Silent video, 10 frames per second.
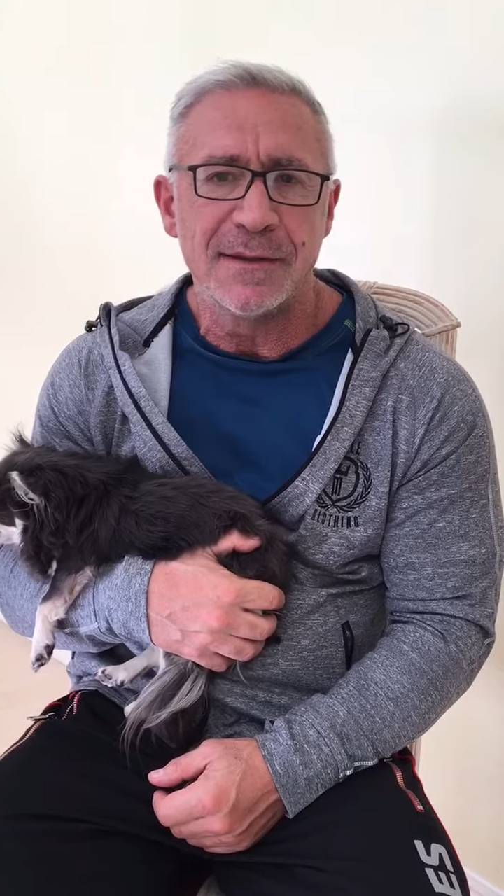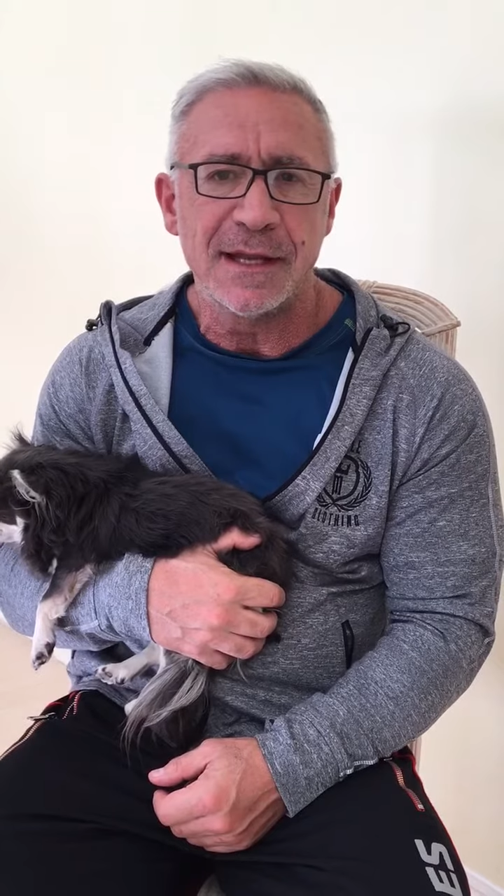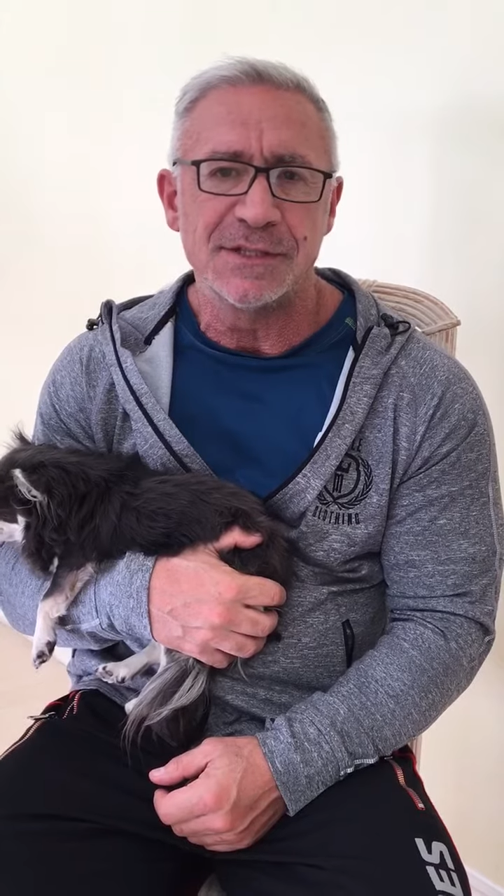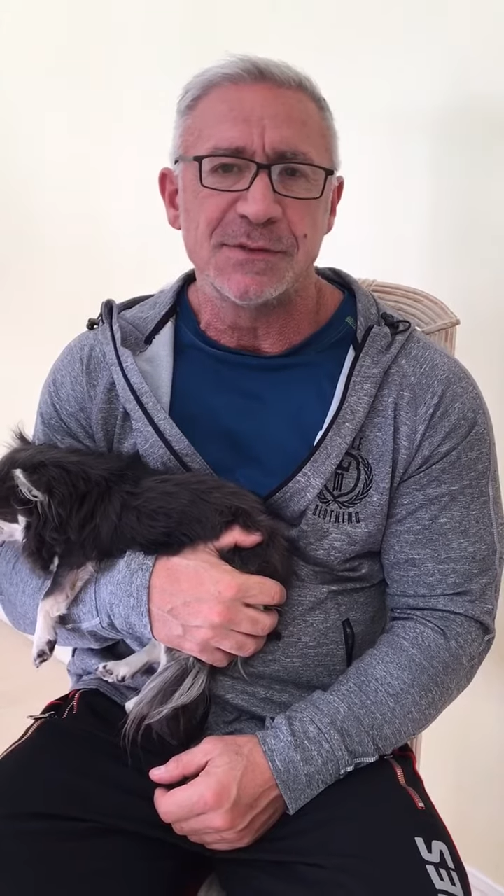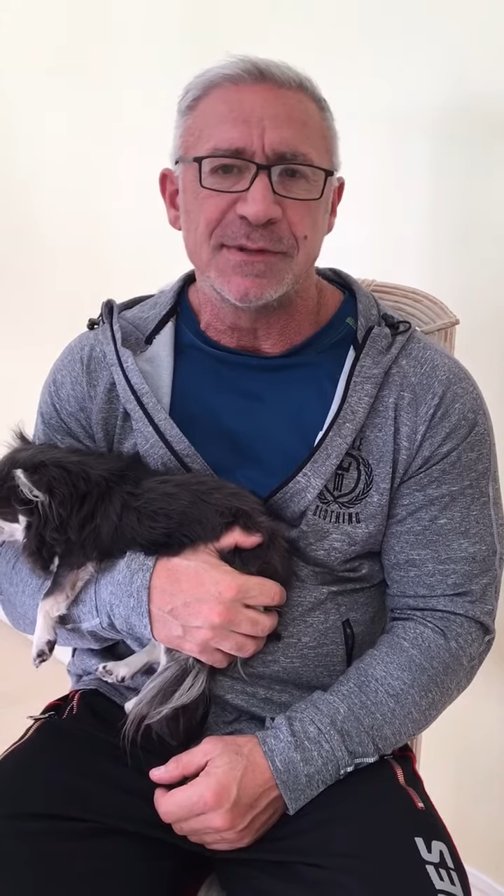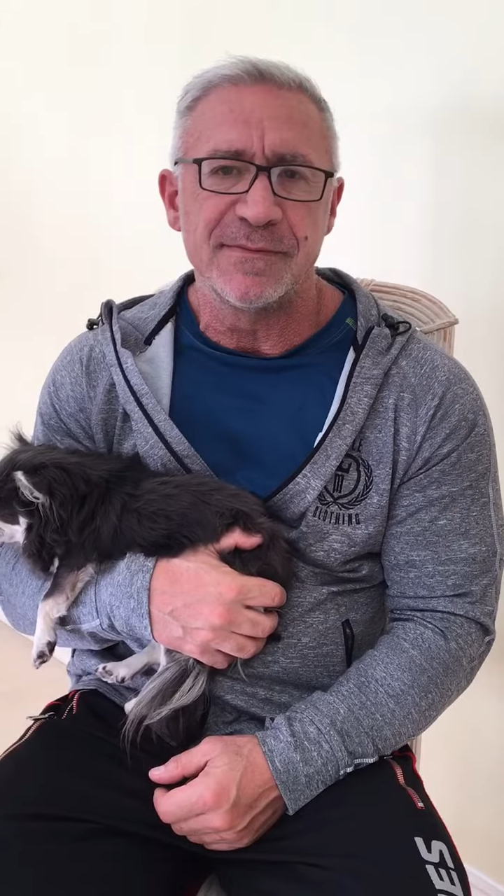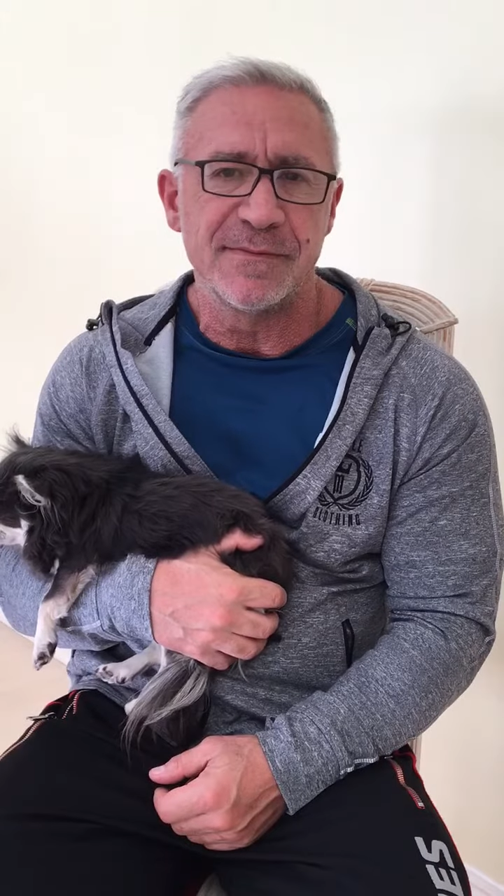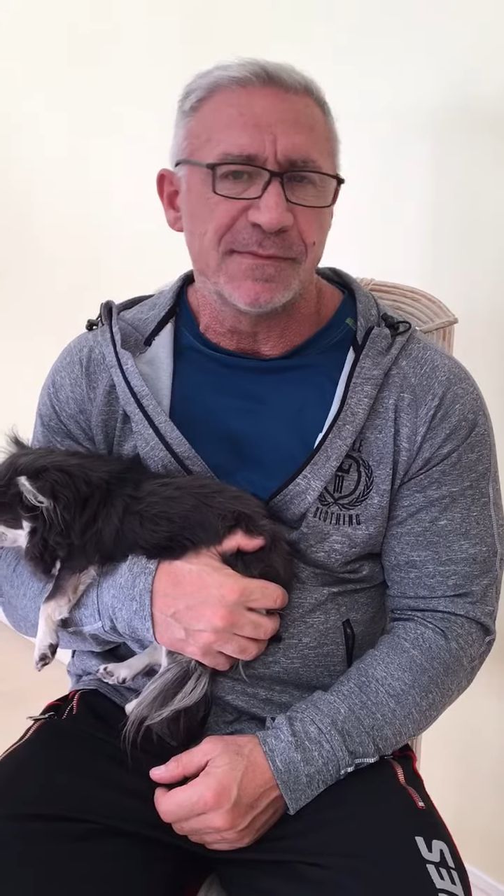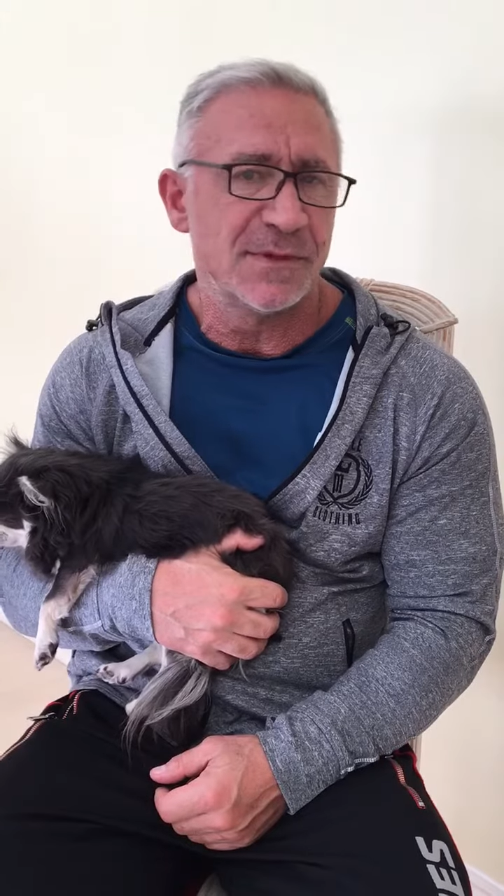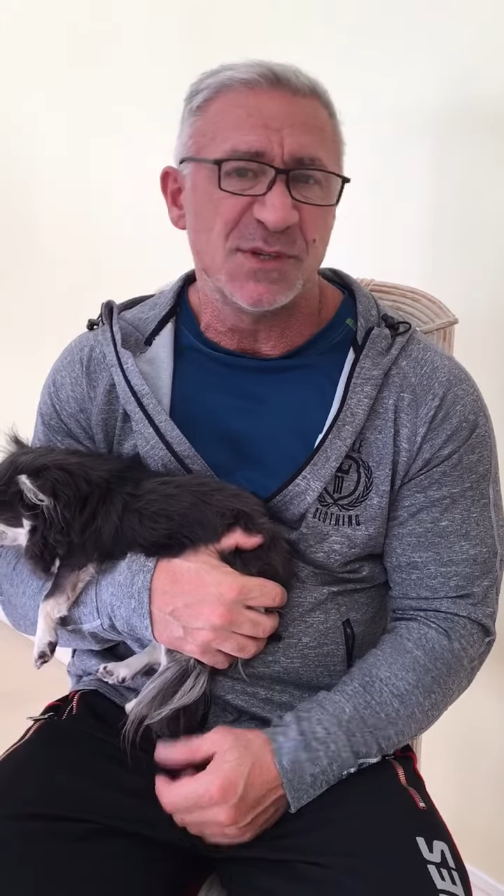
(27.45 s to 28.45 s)
that'll do
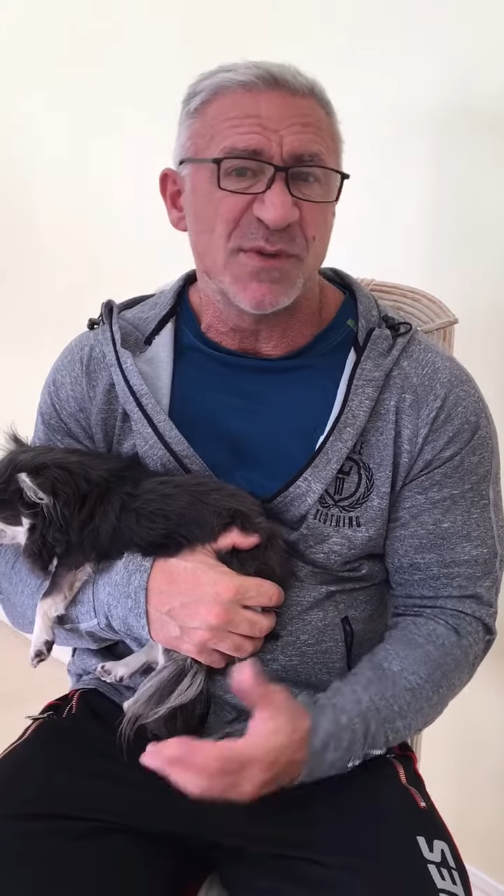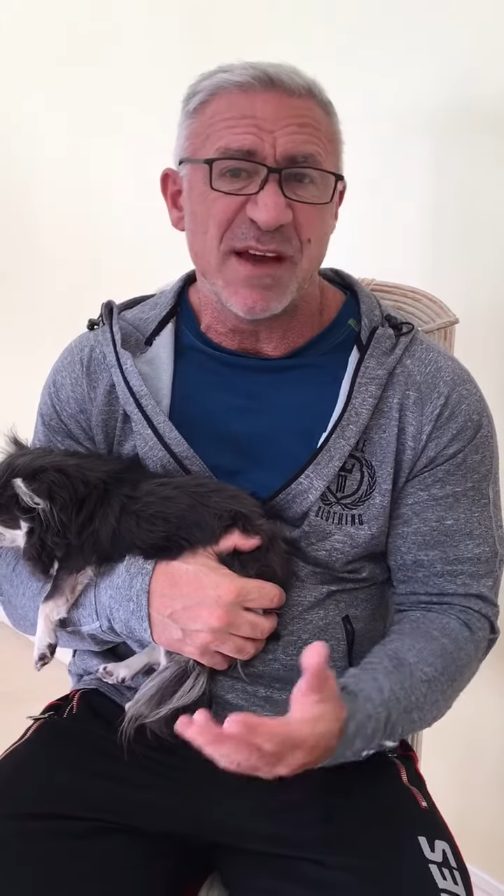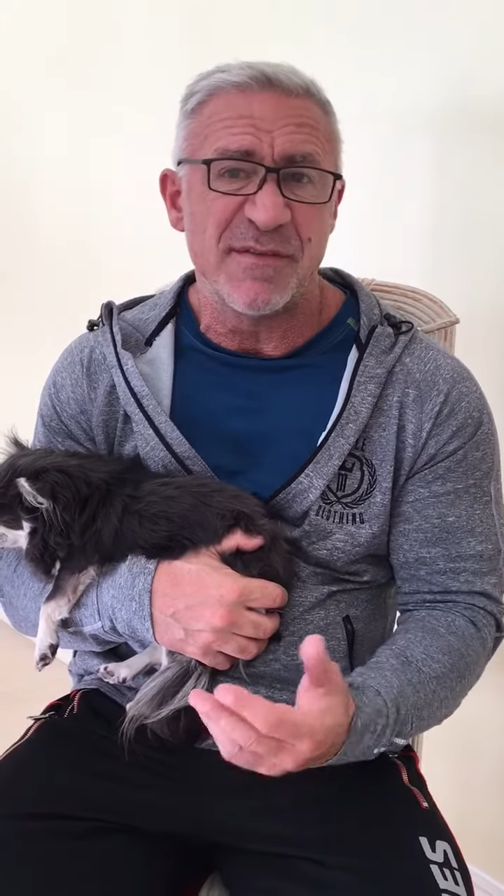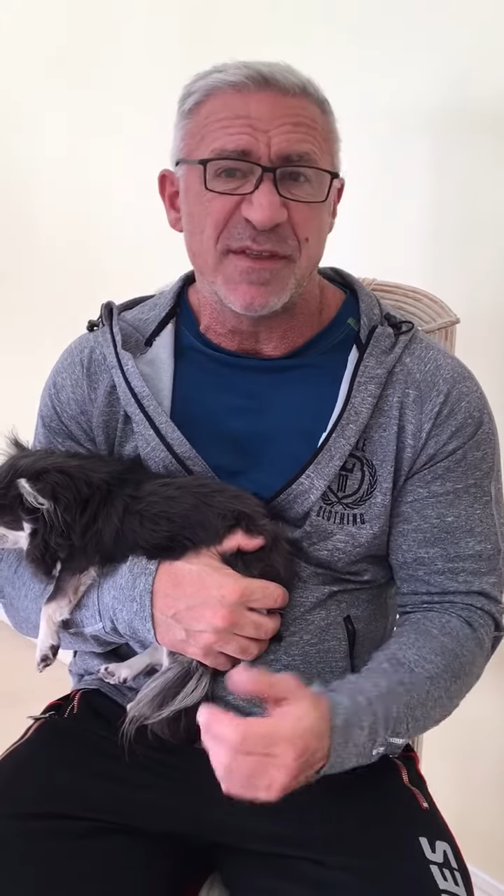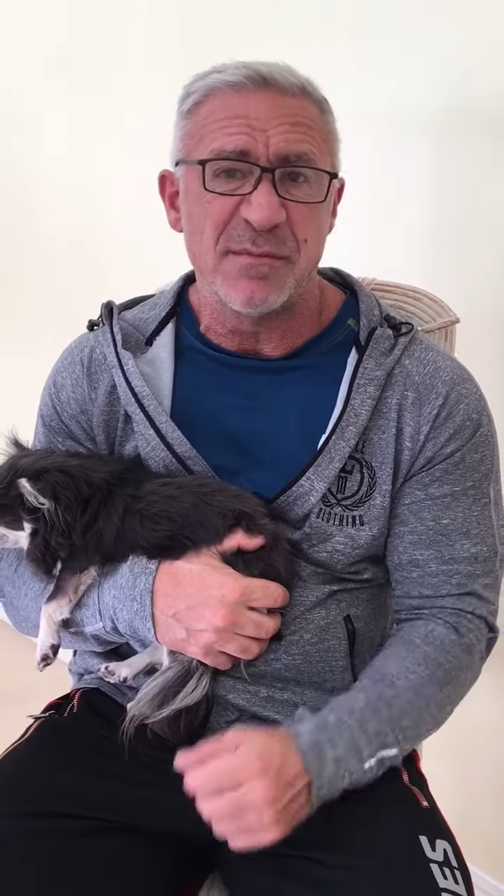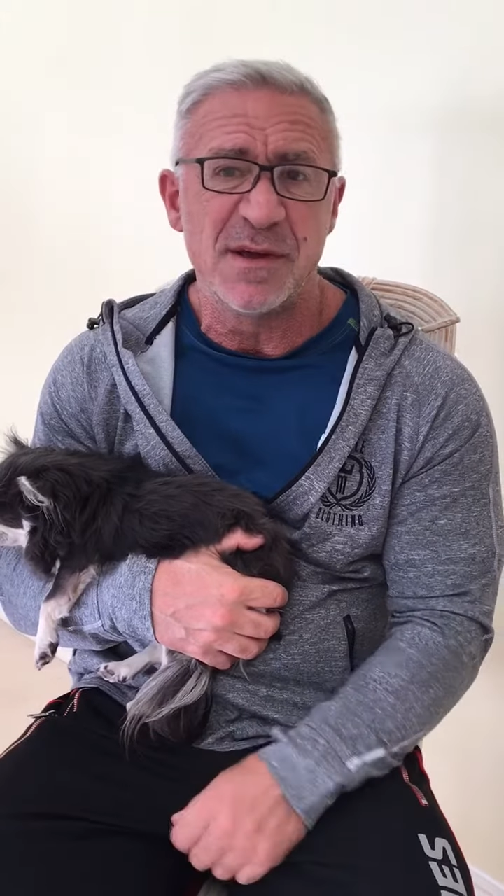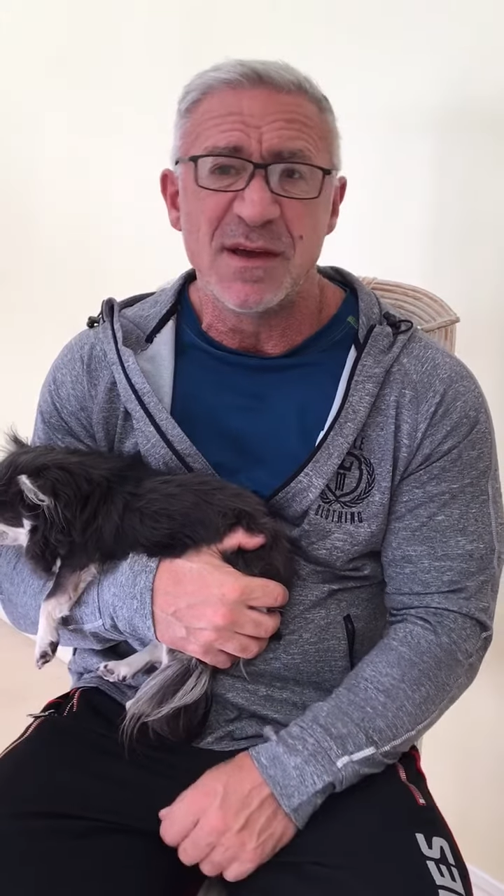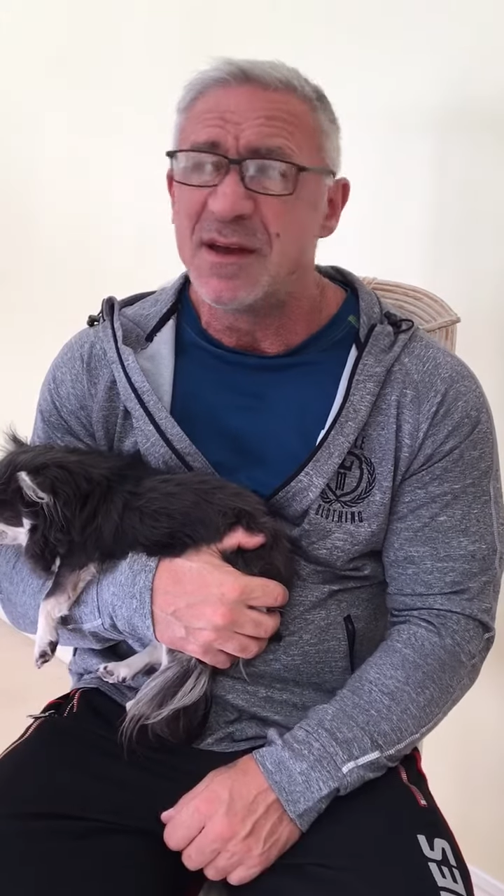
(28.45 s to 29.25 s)
that for them